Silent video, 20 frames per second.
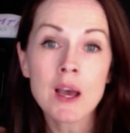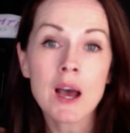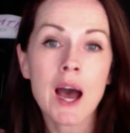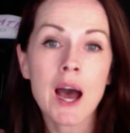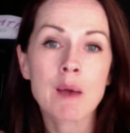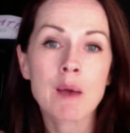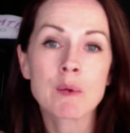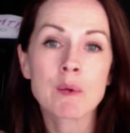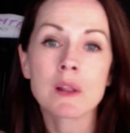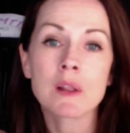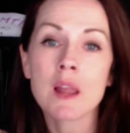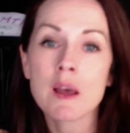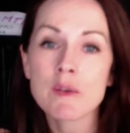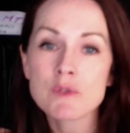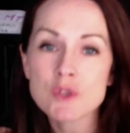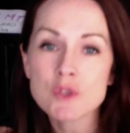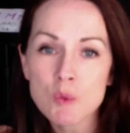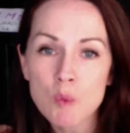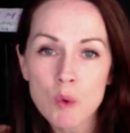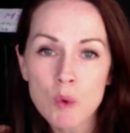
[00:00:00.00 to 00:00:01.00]
I would love
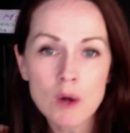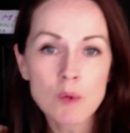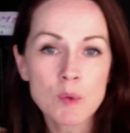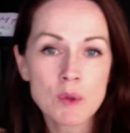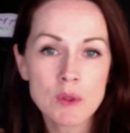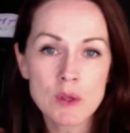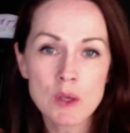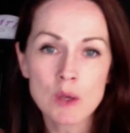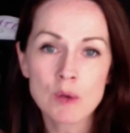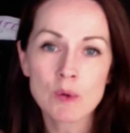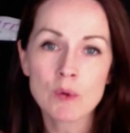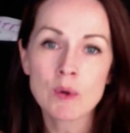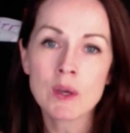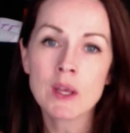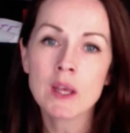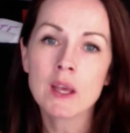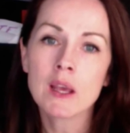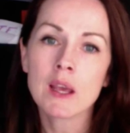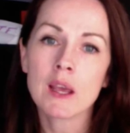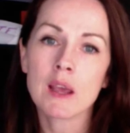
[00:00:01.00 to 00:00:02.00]
to work with you
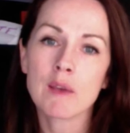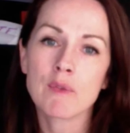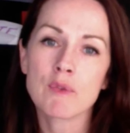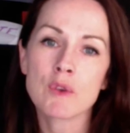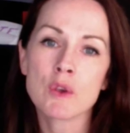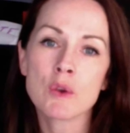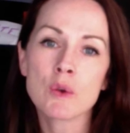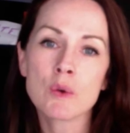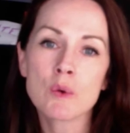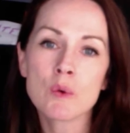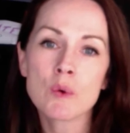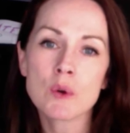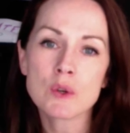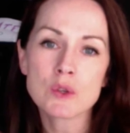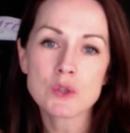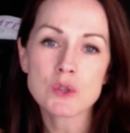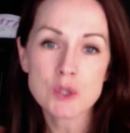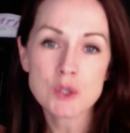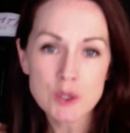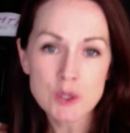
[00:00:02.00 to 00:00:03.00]
if you
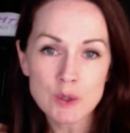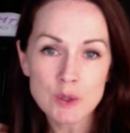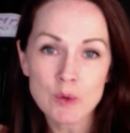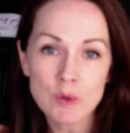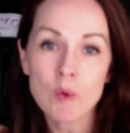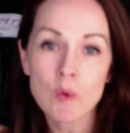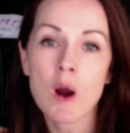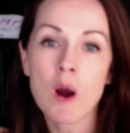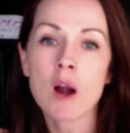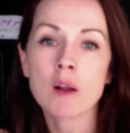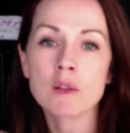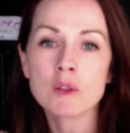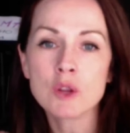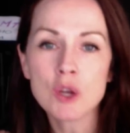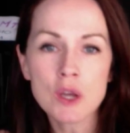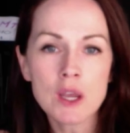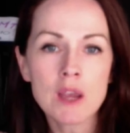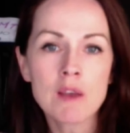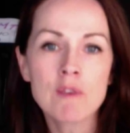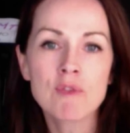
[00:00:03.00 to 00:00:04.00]
too are
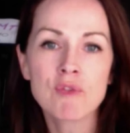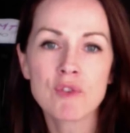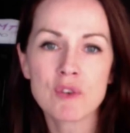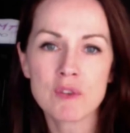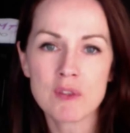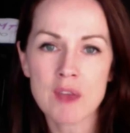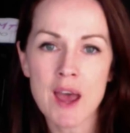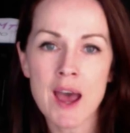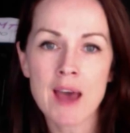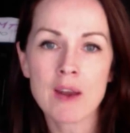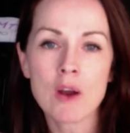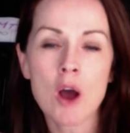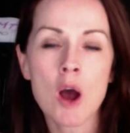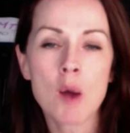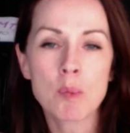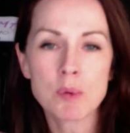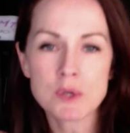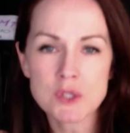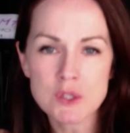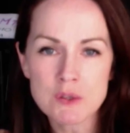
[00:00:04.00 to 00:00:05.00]
looking for that
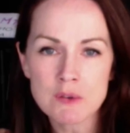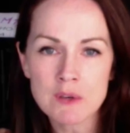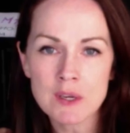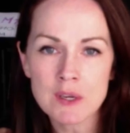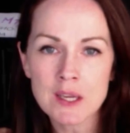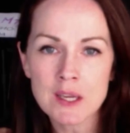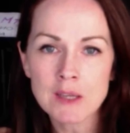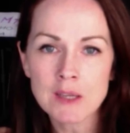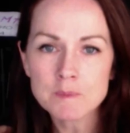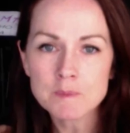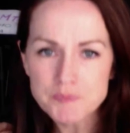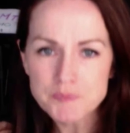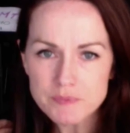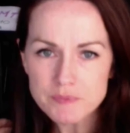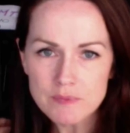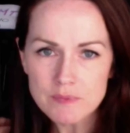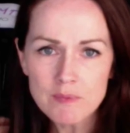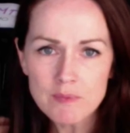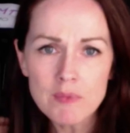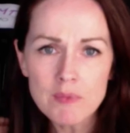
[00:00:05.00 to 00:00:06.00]
opportunity
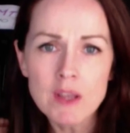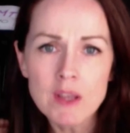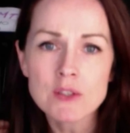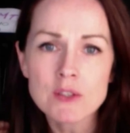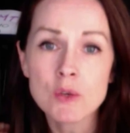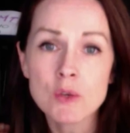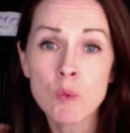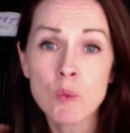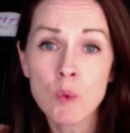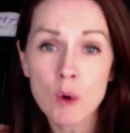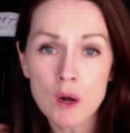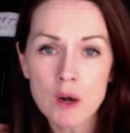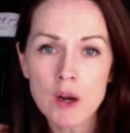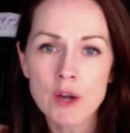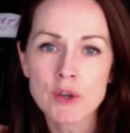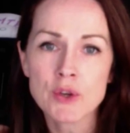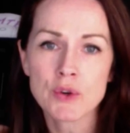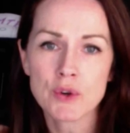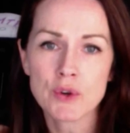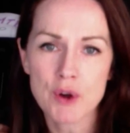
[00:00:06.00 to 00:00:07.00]
to work on
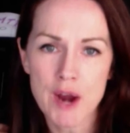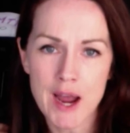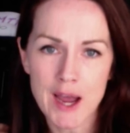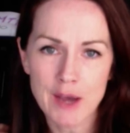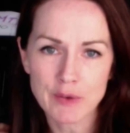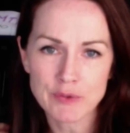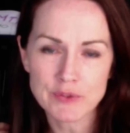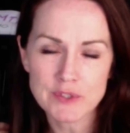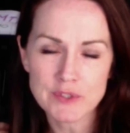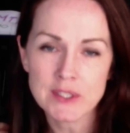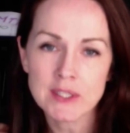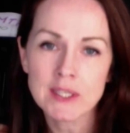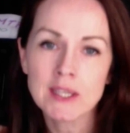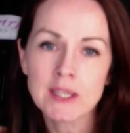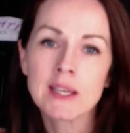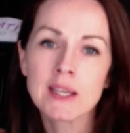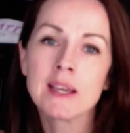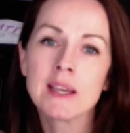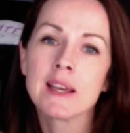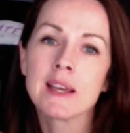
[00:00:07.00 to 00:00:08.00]
your craft
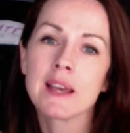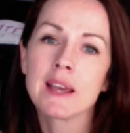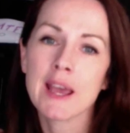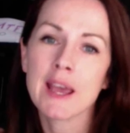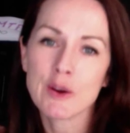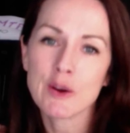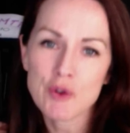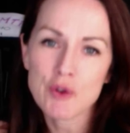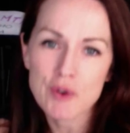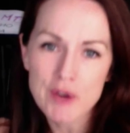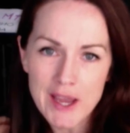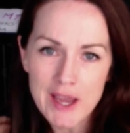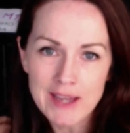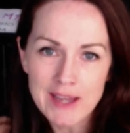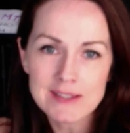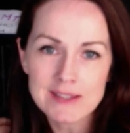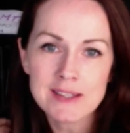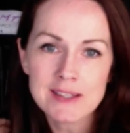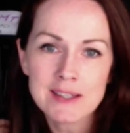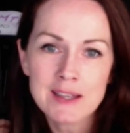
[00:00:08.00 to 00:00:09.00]
and
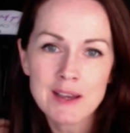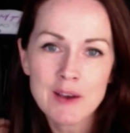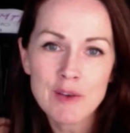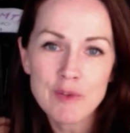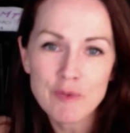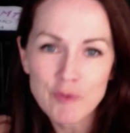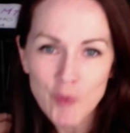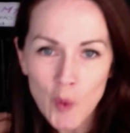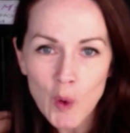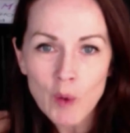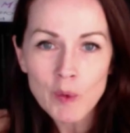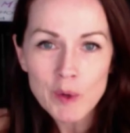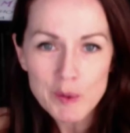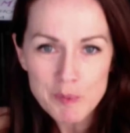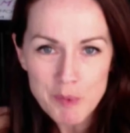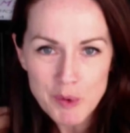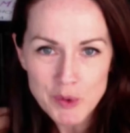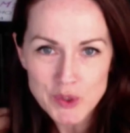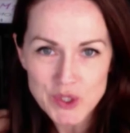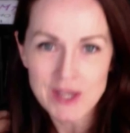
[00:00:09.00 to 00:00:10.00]
create forward
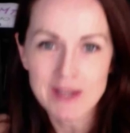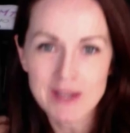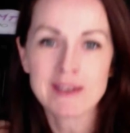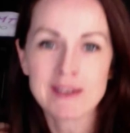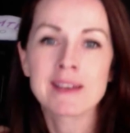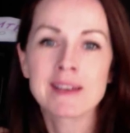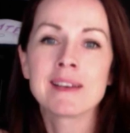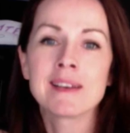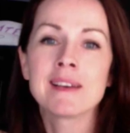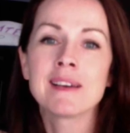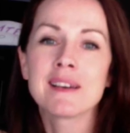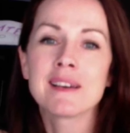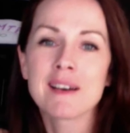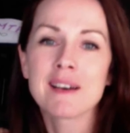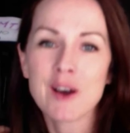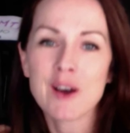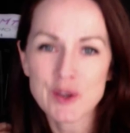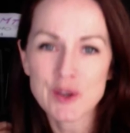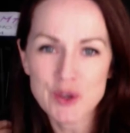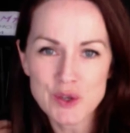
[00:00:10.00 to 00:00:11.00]
motion
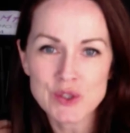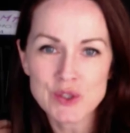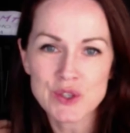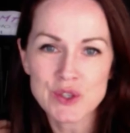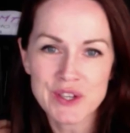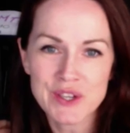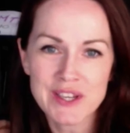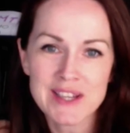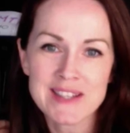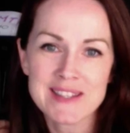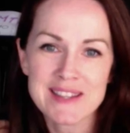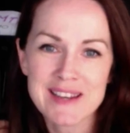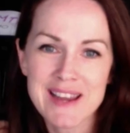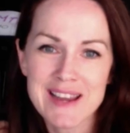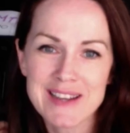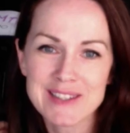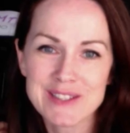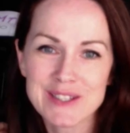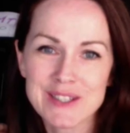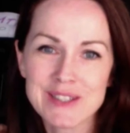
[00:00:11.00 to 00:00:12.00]
on your journey as an
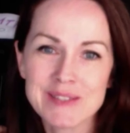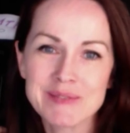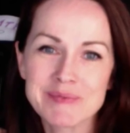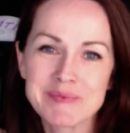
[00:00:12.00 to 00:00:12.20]
actor.